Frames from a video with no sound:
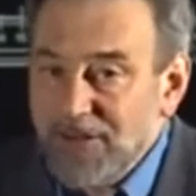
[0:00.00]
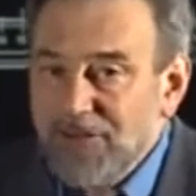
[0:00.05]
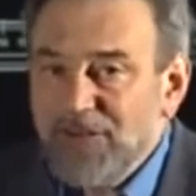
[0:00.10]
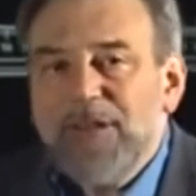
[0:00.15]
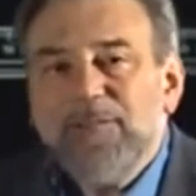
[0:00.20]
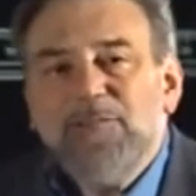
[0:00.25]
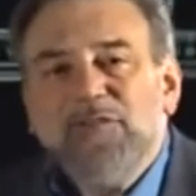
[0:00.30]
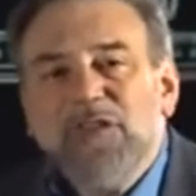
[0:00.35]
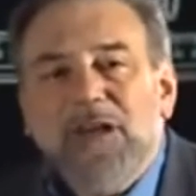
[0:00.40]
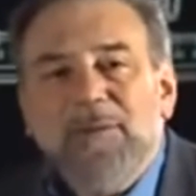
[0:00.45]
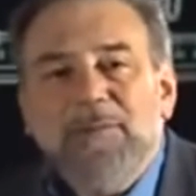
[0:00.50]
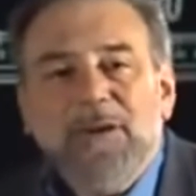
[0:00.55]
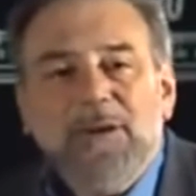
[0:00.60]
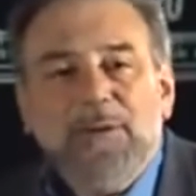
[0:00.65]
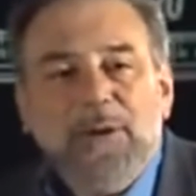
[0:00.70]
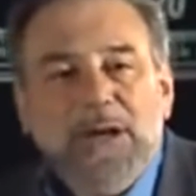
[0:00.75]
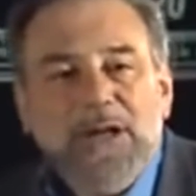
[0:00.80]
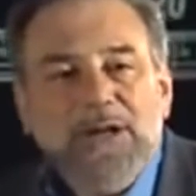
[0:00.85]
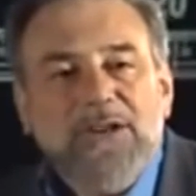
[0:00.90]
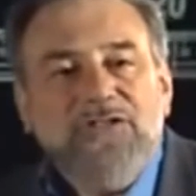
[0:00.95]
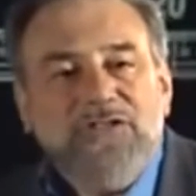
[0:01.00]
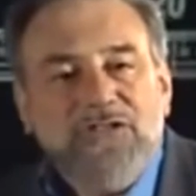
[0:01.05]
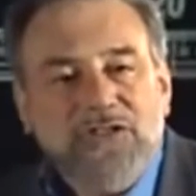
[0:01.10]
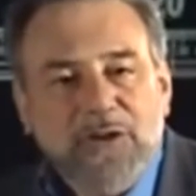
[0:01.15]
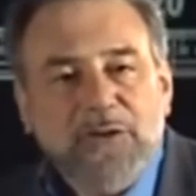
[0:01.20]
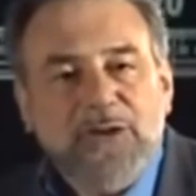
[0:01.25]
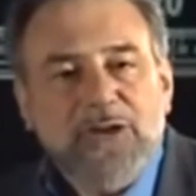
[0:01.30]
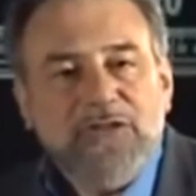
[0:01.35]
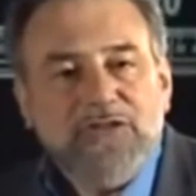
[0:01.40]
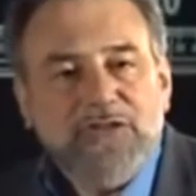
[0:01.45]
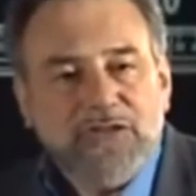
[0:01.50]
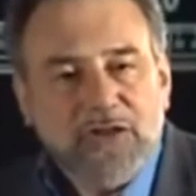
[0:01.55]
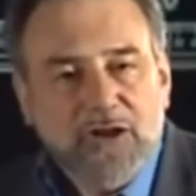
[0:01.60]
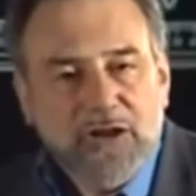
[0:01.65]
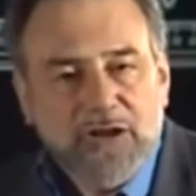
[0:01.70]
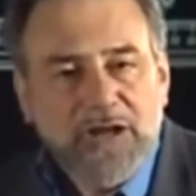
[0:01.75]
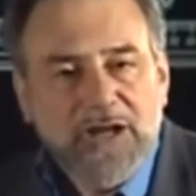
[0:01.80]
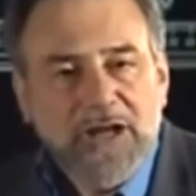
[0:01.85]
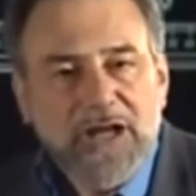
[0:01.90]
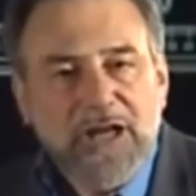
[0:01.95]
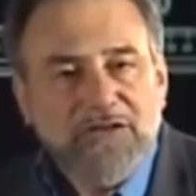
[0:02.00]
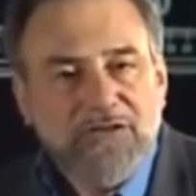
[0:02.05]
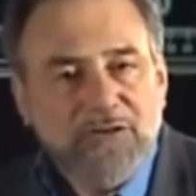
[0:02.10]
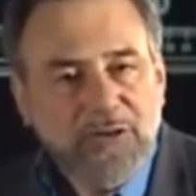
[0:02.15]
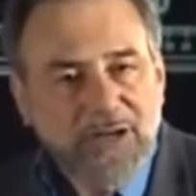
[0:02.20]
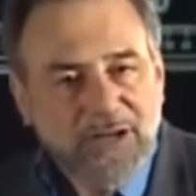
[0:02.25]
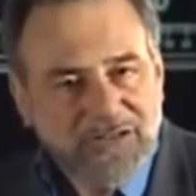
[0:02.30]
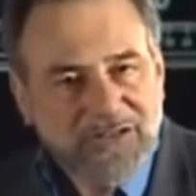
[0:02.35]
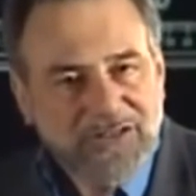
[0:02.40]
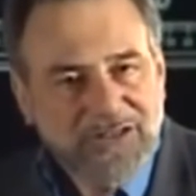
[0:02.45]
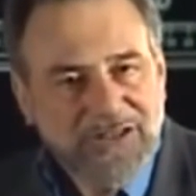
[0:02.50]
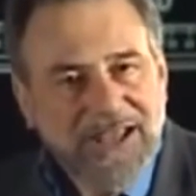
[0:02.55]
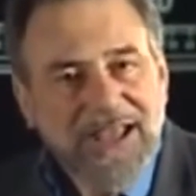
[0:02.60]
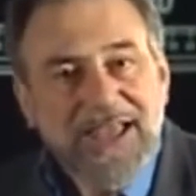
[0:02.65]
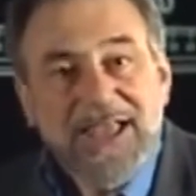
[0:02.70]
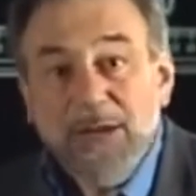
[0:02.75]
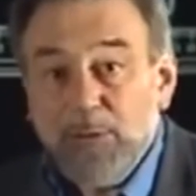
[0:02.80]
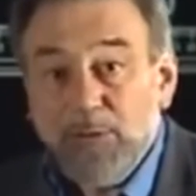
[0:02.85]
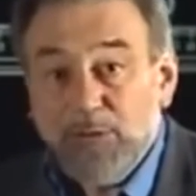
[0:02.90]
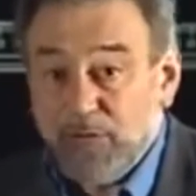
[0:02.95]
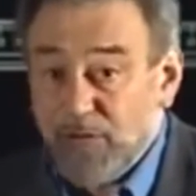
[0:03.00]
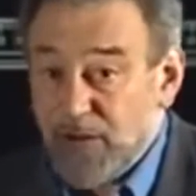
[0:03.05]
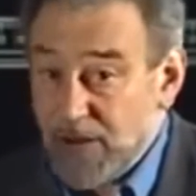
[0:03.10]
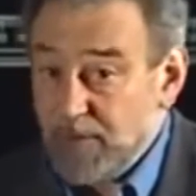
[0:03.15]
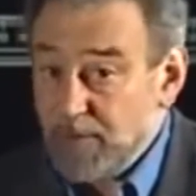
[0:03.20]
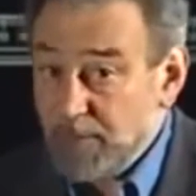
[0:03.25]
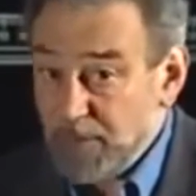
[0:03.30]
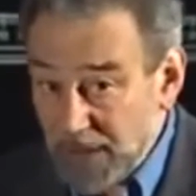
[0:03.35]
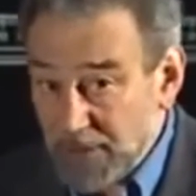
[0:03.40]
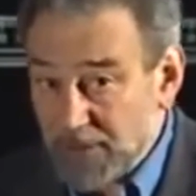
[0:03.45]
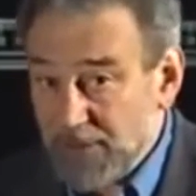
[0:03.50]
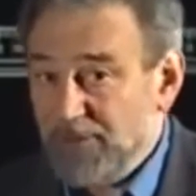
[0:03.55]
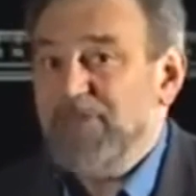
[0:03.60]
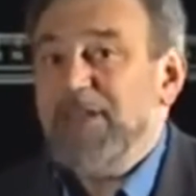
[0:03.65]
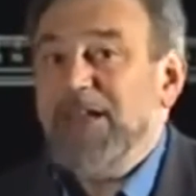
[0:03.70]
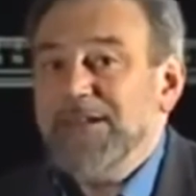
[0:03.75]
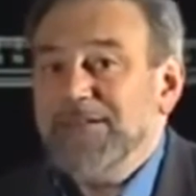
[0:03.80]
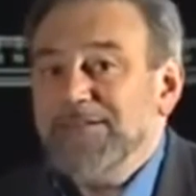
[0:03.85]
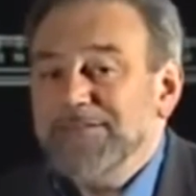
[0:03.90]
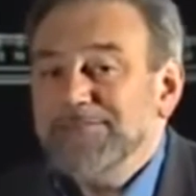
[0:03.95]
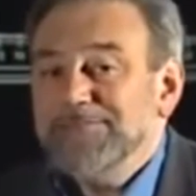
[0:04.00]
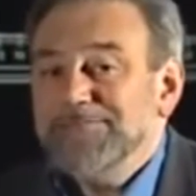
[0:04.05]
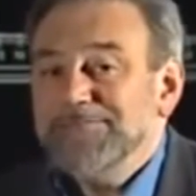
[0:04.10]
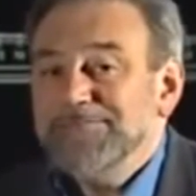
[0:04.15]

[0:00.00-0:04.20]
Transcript: at the same time acquired a serious scholarly education. He was very proud of that.